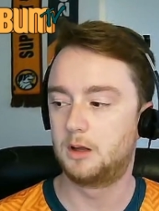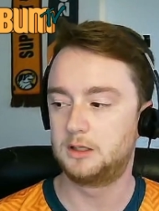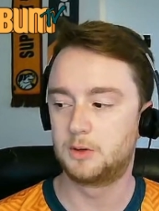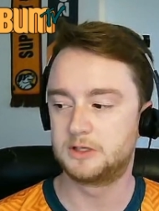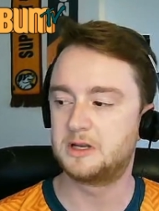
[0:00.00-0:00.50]
a
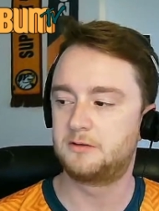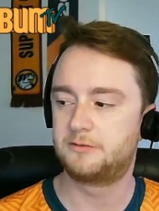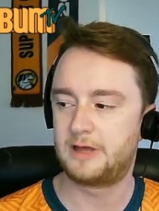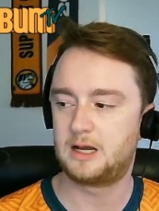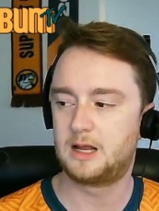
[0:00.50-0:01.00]
USL
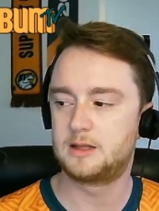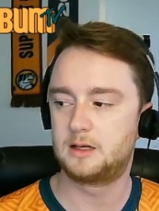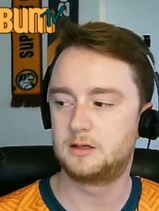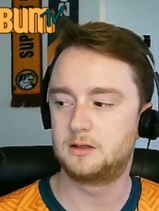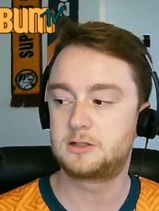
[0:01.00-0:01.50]
vet, and
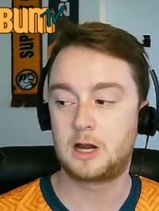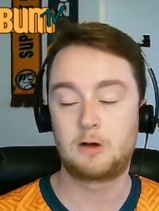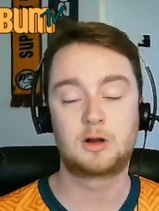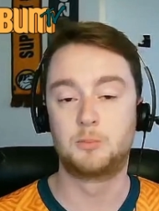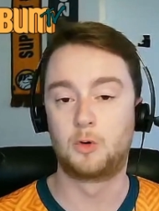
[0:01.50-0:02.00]
then
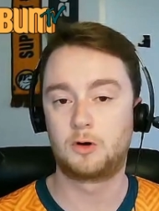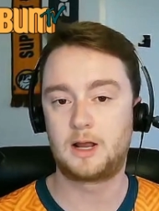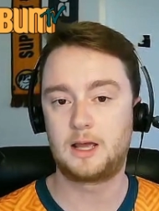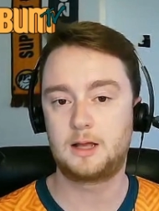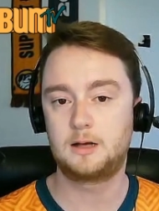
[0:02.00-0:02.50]
Tarek
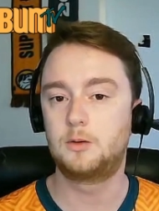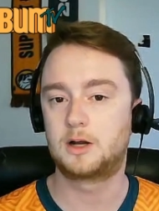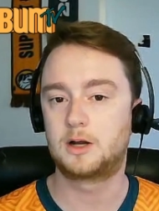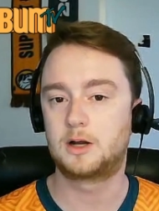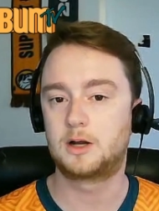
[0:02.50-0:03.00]
Morad, who had